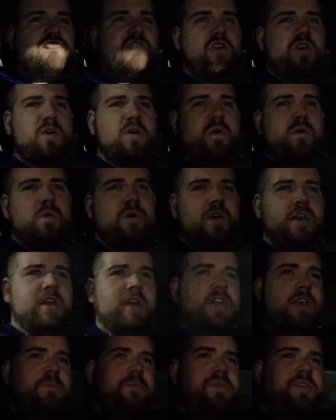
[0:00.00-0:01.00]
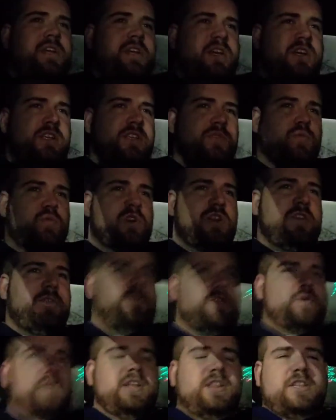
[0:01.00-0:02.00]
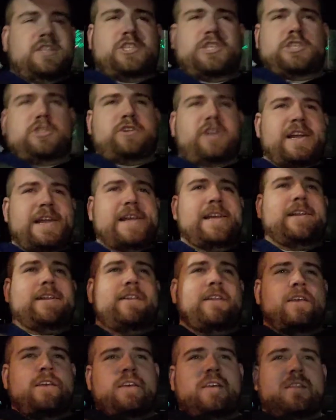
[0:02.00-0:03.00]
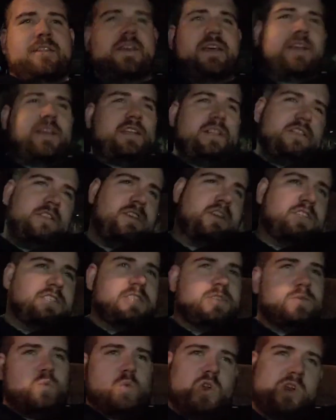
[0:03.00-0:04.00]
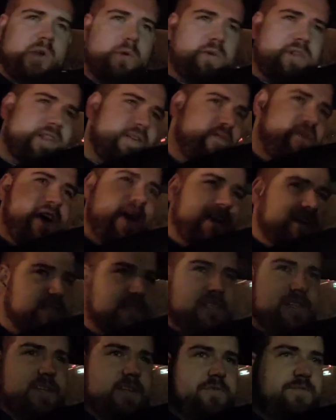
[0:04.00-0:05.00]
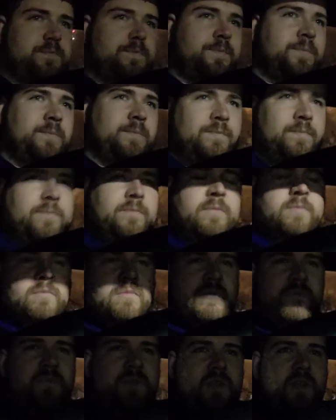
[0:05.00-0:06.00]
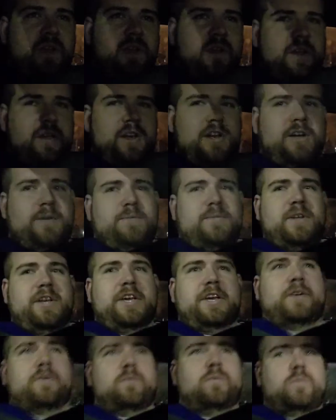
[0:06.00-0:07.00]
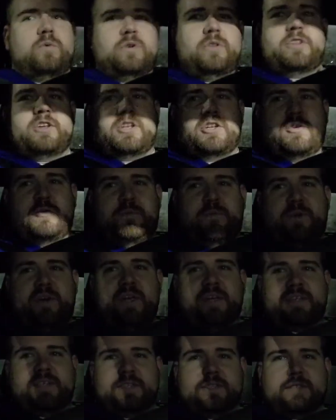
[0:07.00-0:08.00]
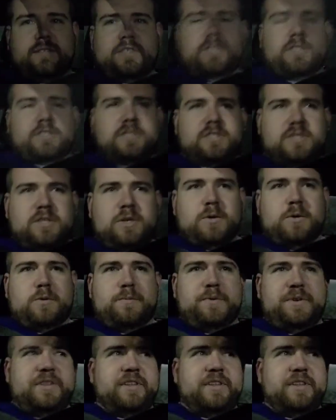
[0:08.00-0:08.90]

no, because what if you get the strain that doesn't work with the vaccine? And I'm like, well, then you basically just told